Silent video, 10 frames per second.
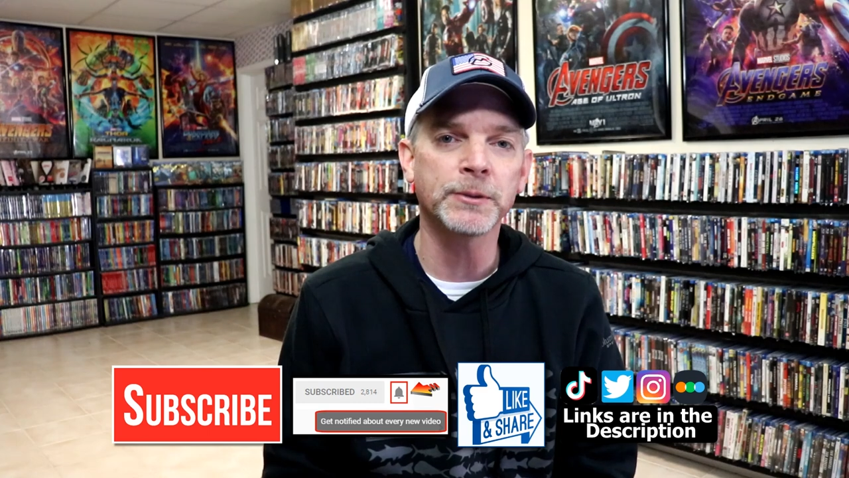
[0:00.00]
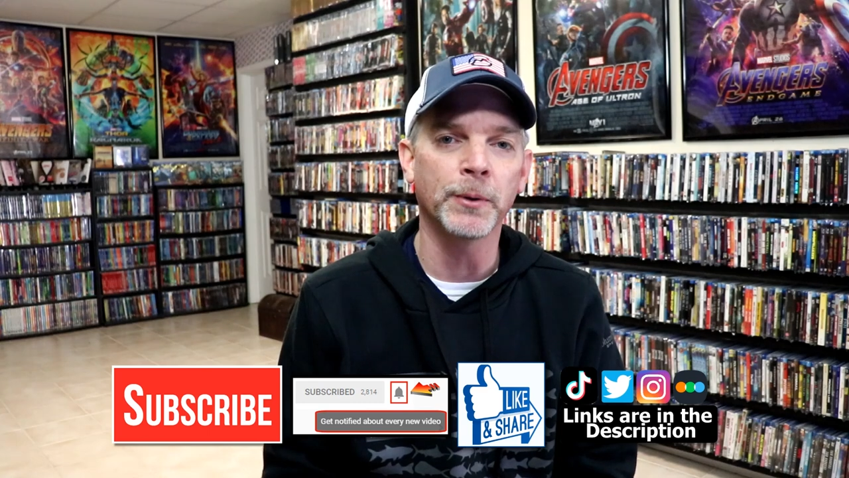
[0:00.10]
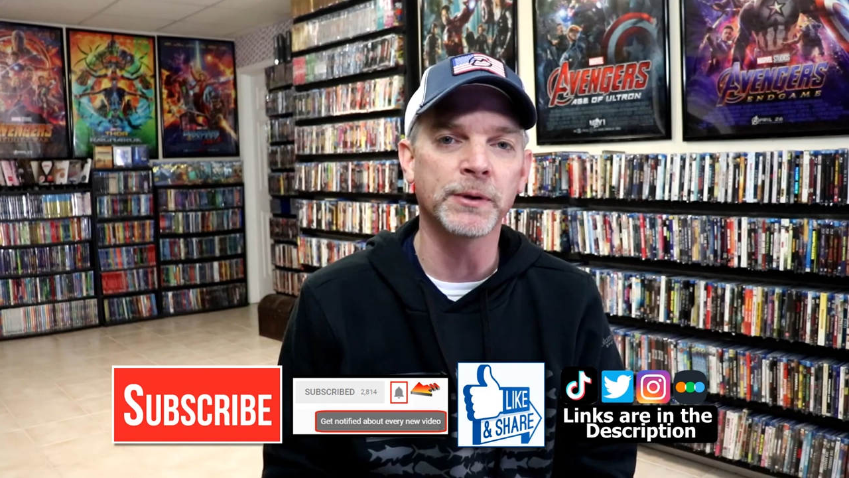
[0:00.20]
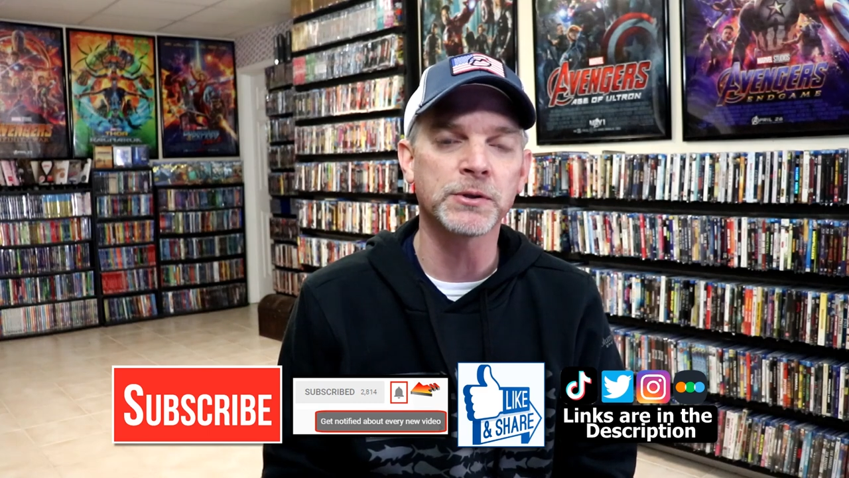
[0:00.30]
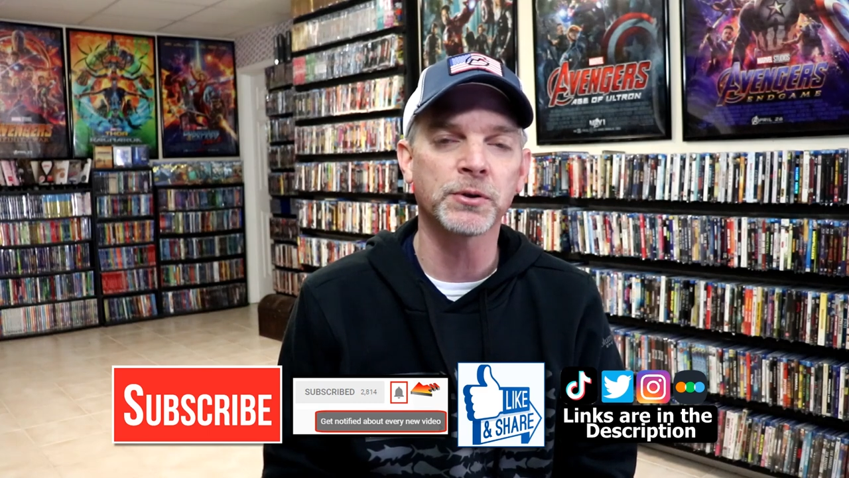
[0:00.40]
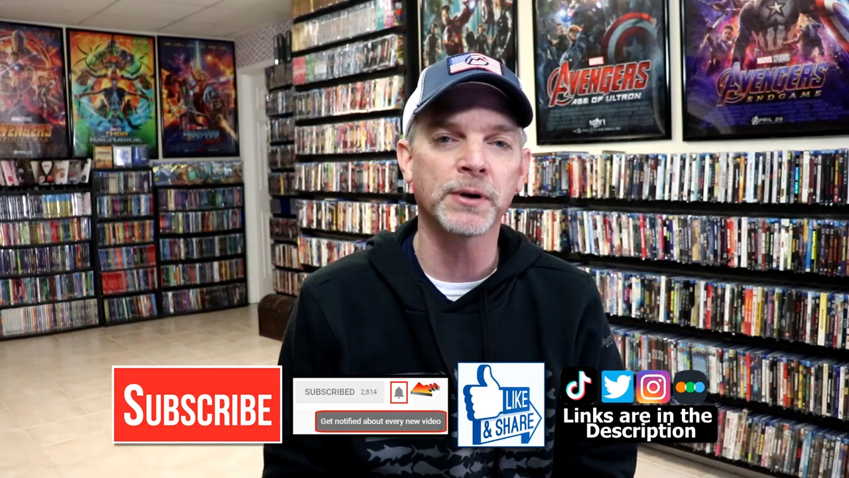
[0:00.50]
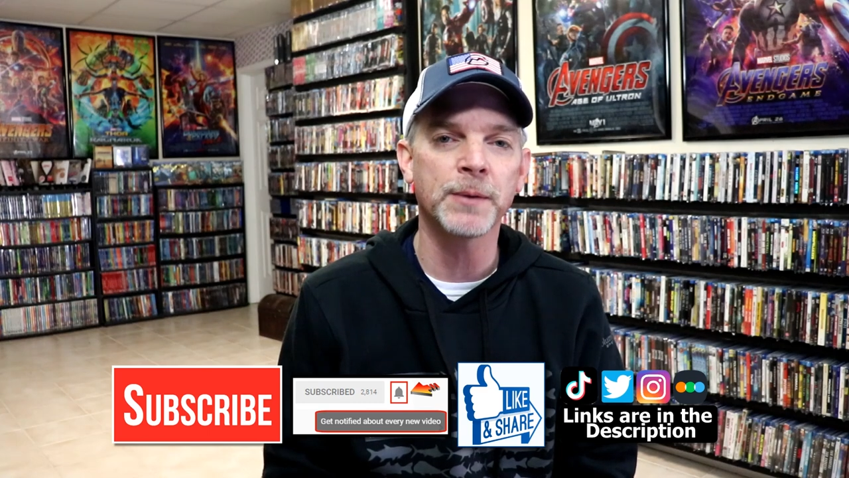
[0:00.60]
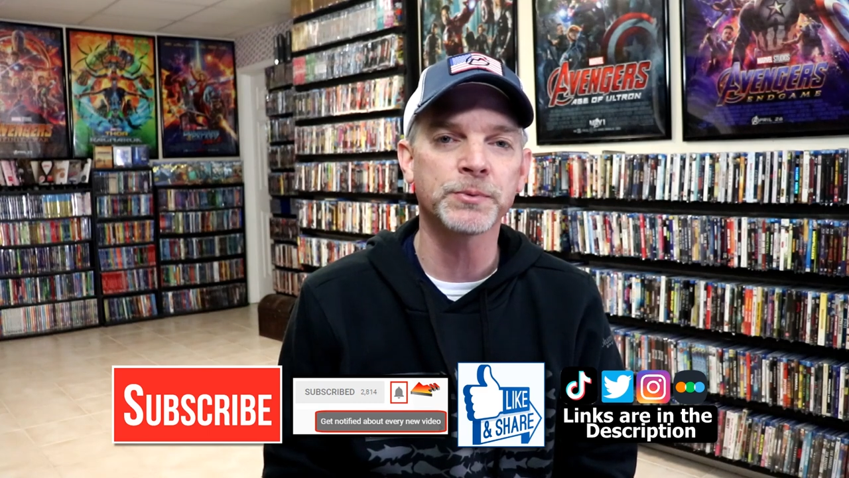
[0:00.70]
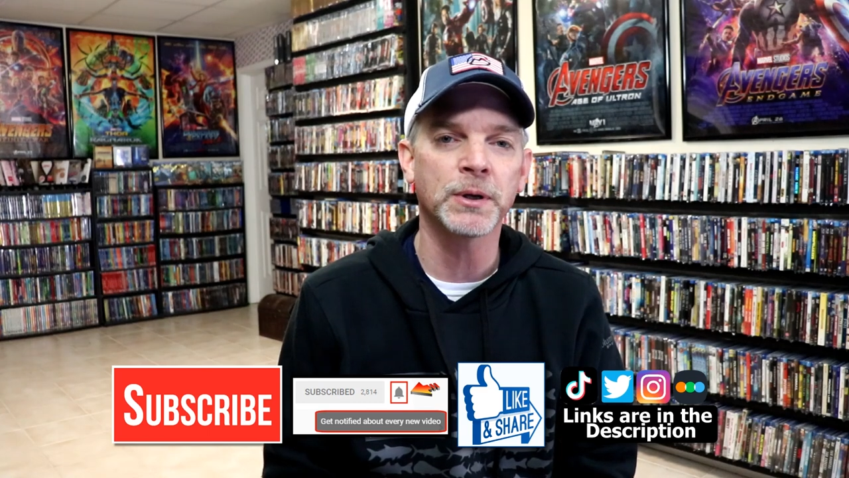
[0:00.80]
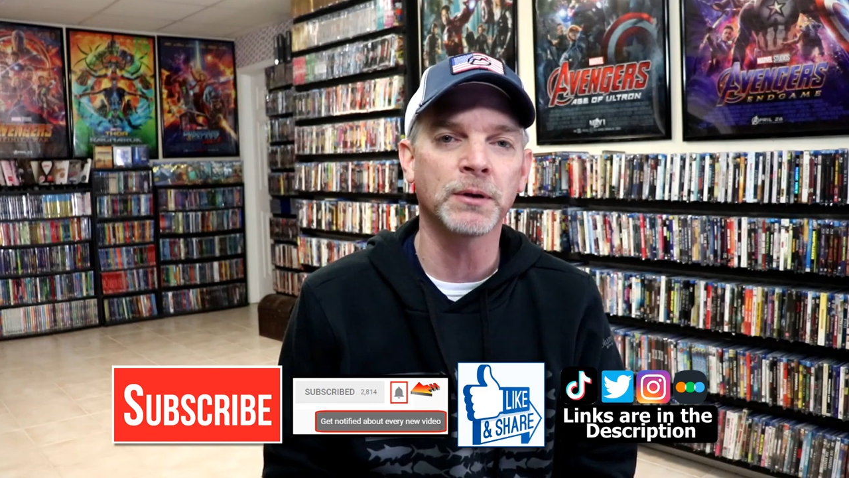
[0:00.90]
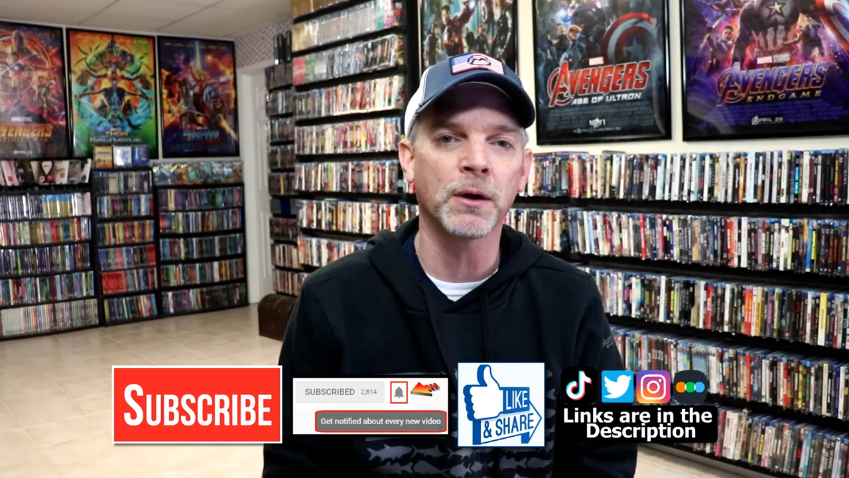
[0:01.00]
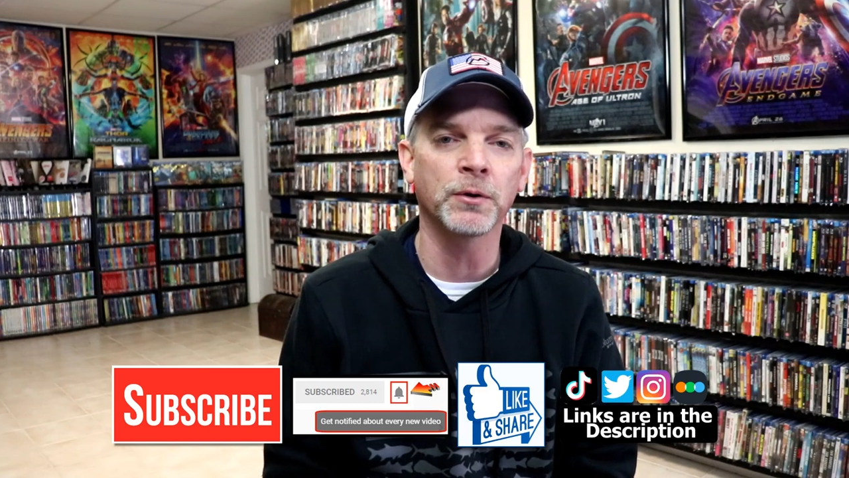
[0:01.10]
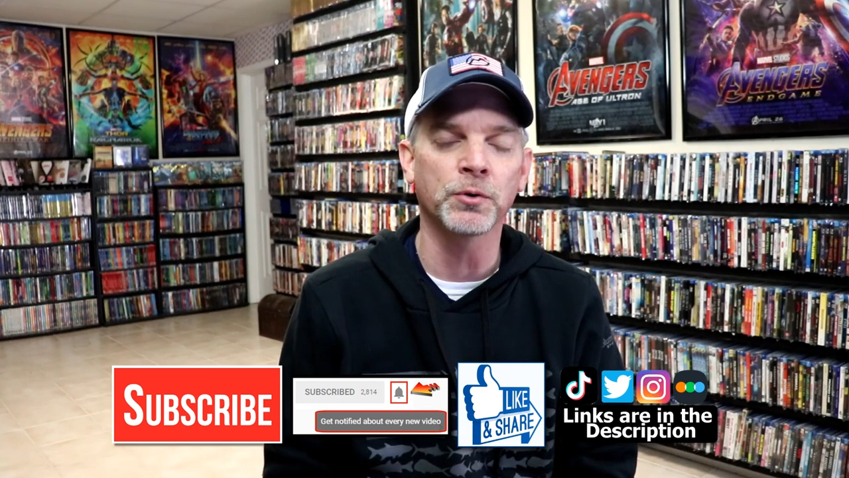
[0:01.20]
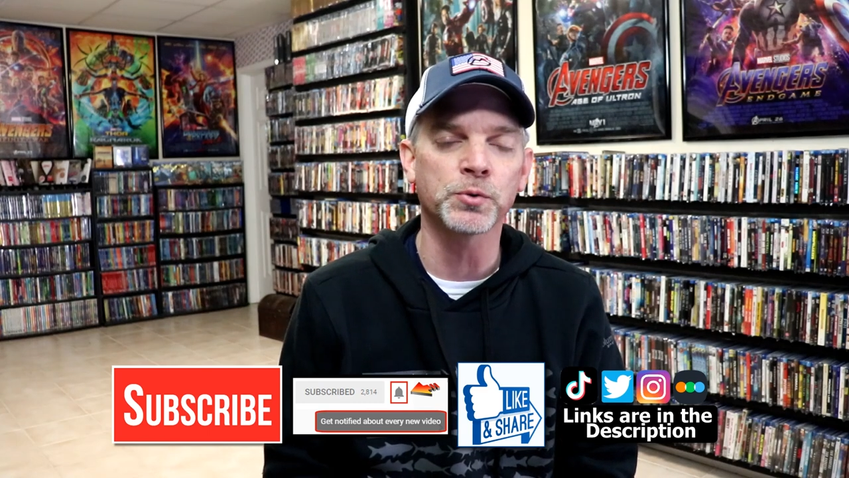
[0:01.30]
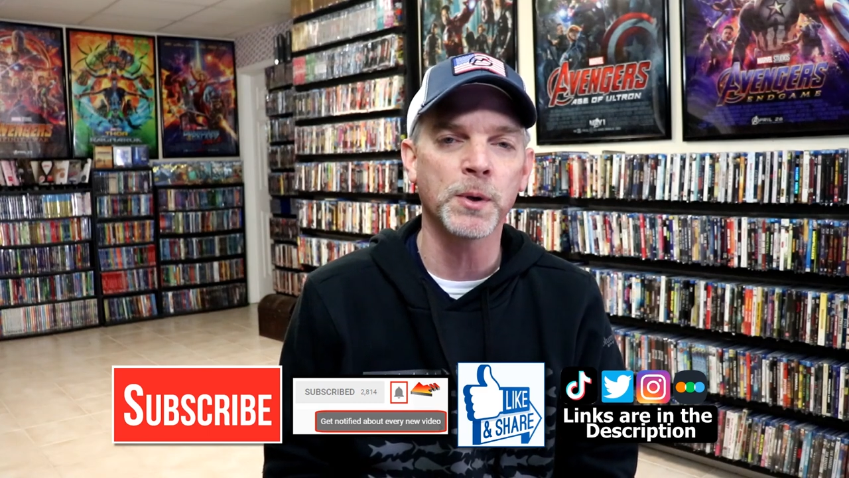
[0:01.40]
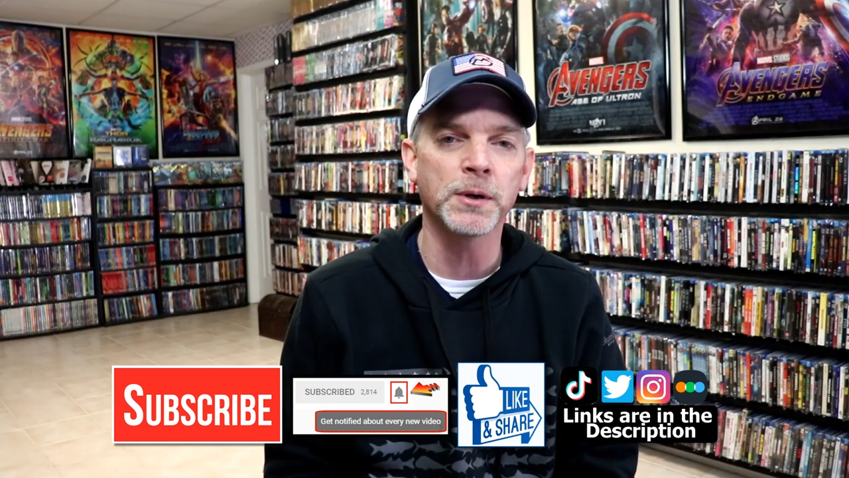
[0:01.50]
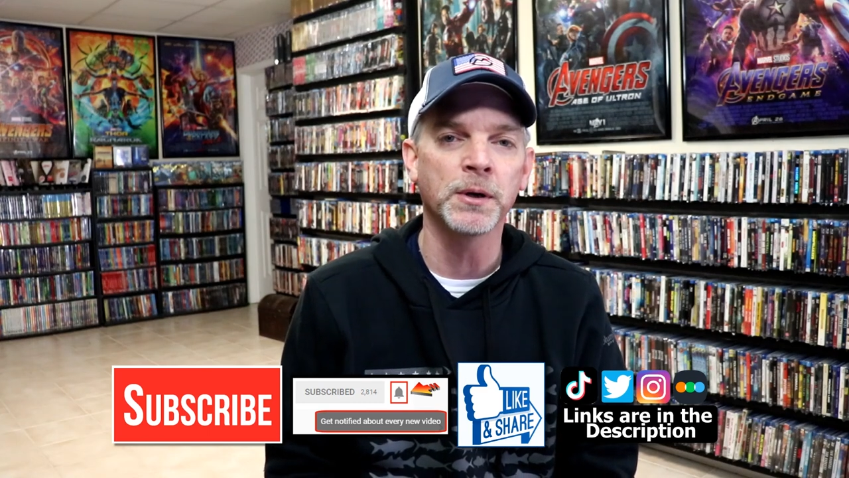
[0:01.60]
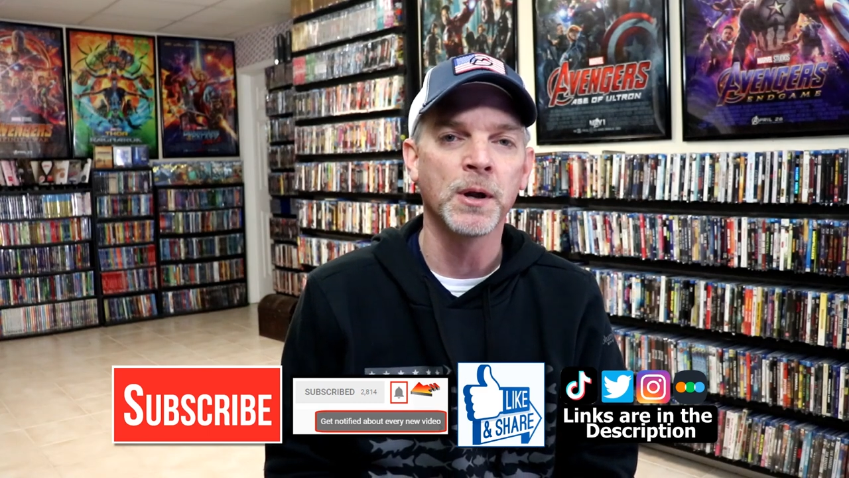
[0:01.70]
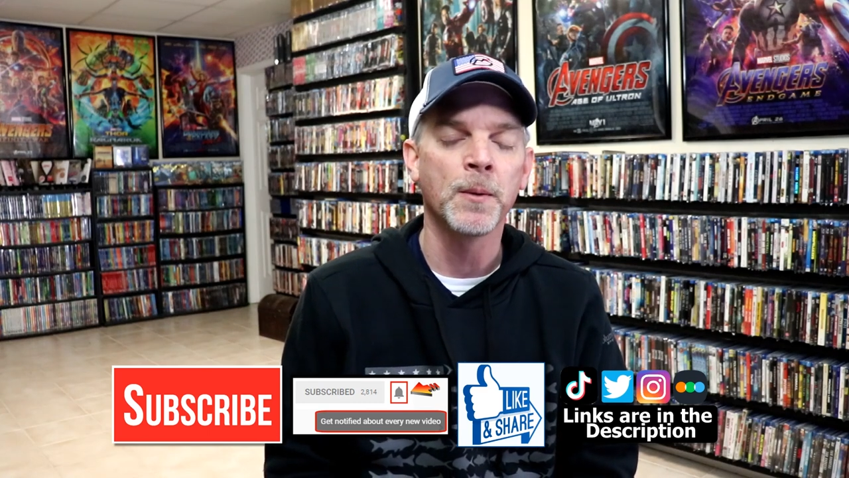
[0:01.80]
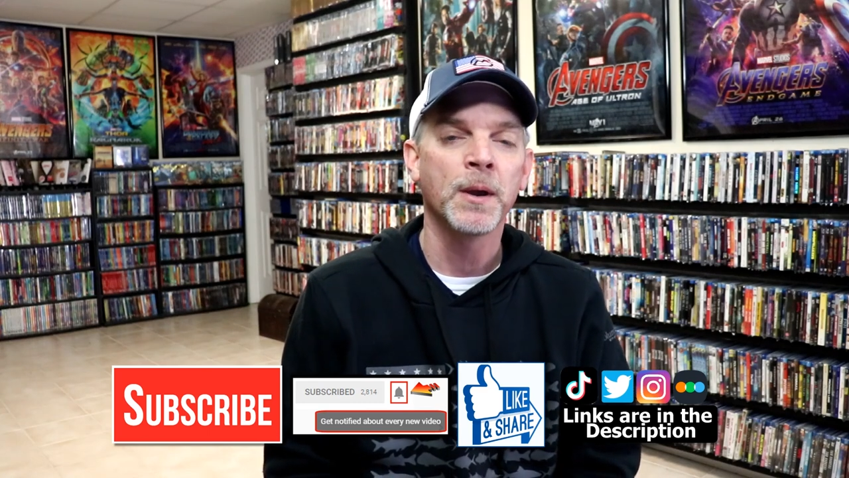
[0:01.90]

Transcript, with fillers: I'm on Instagram, TikTok, and on Twitter.